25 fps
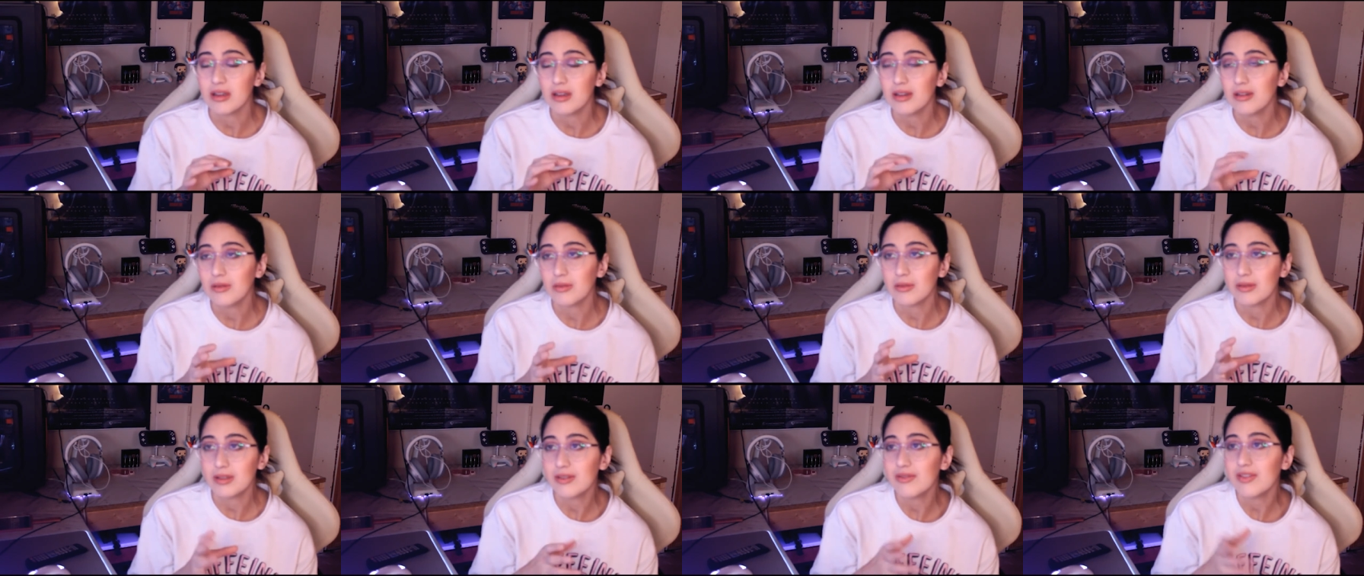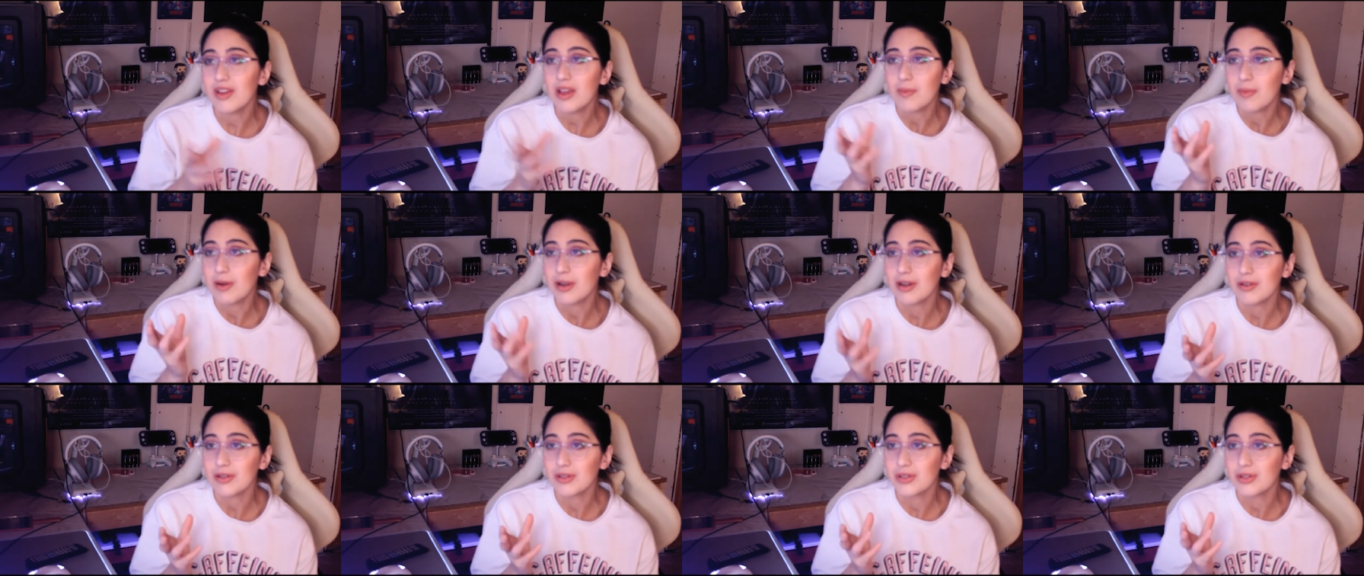oh, it's a
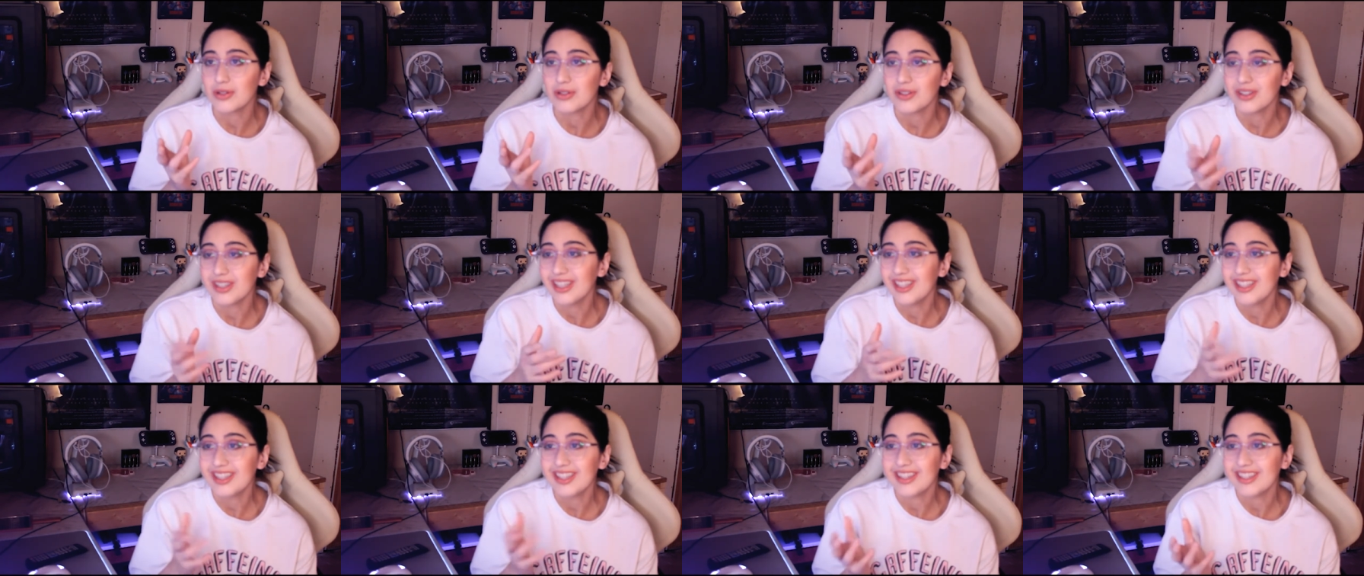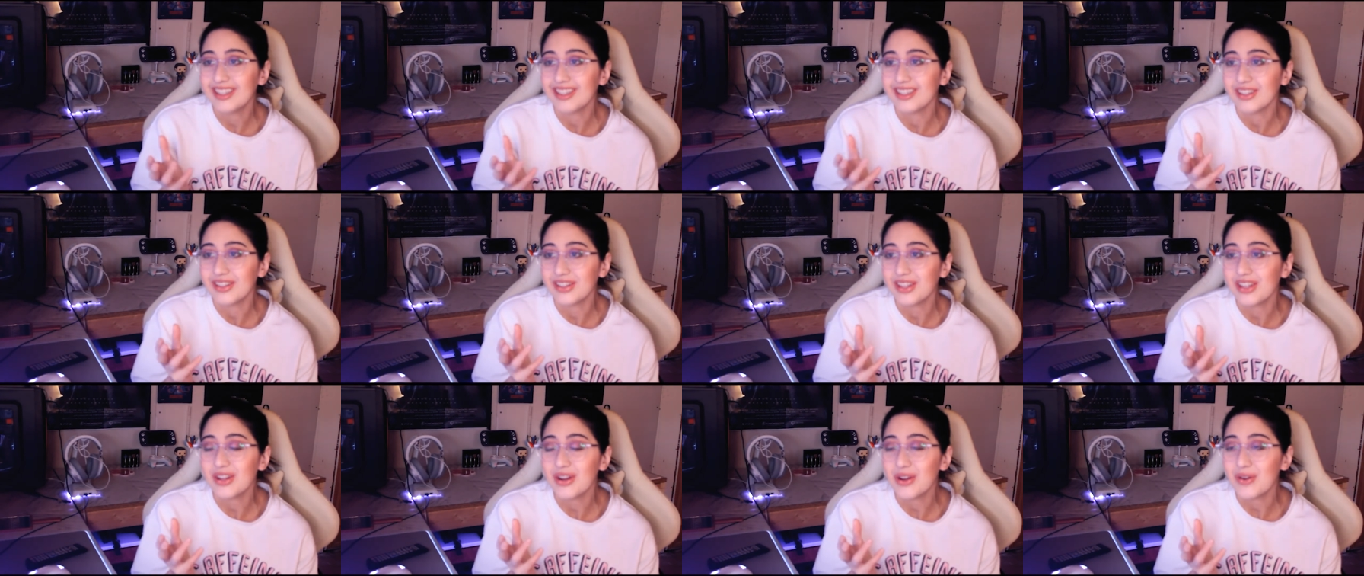vampire story.
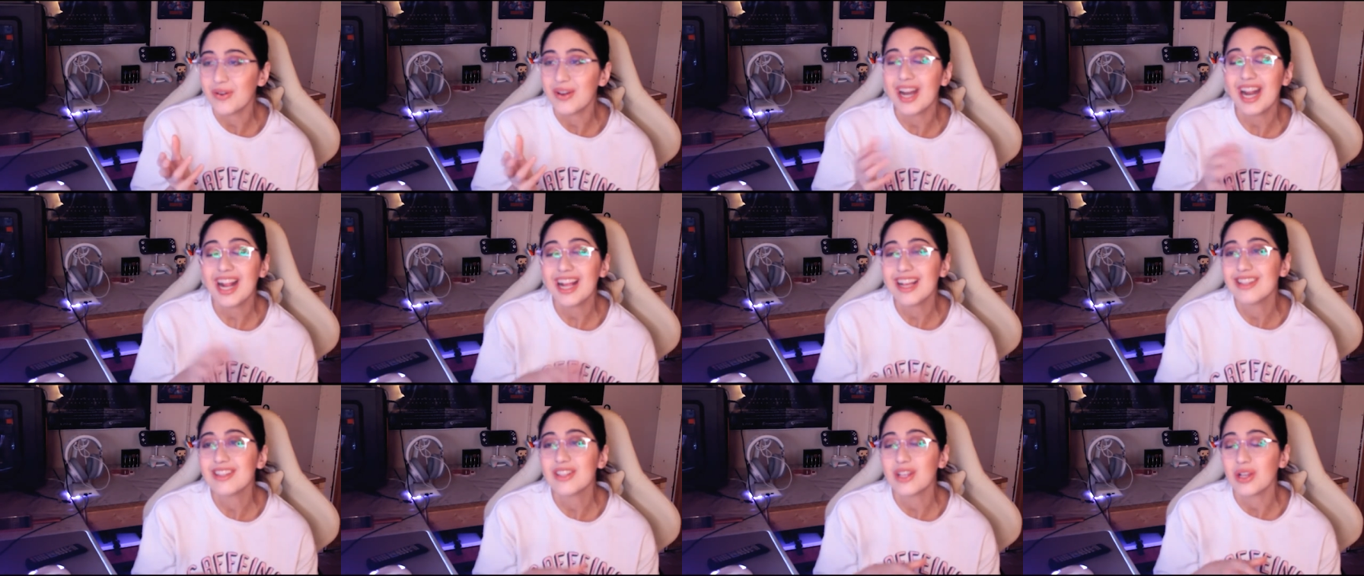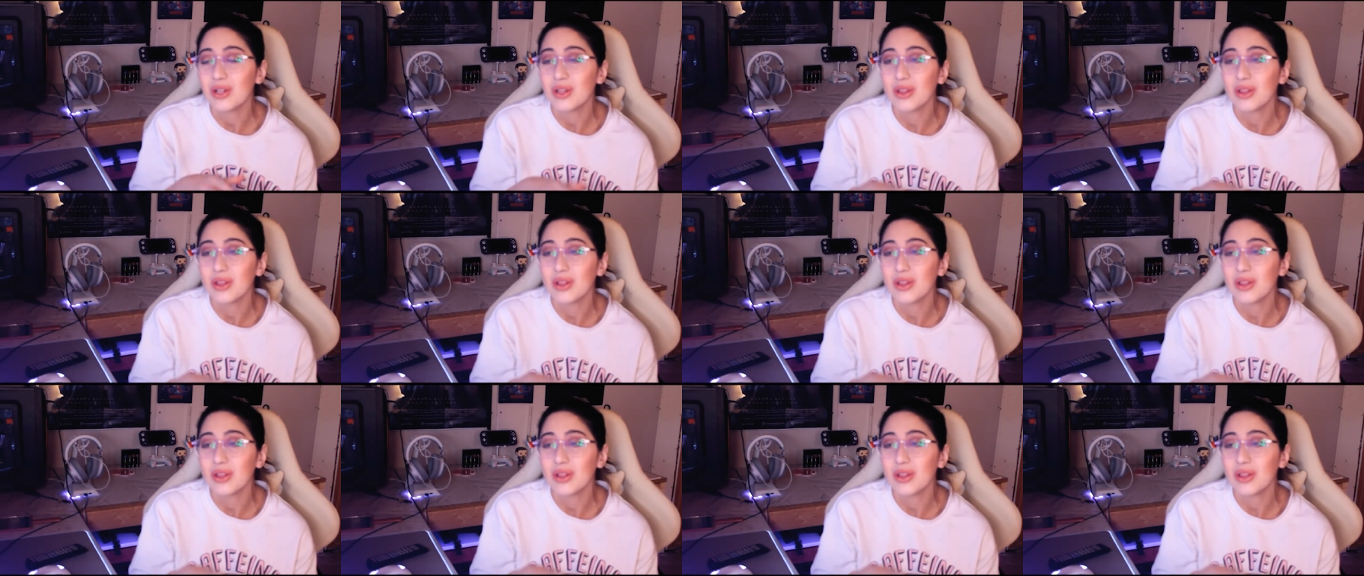You know, it has